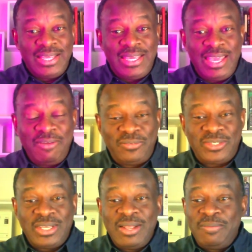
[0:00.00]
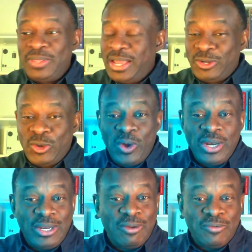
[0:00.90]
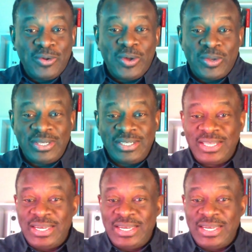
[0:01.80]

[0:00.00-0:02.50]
the gift and calling of God.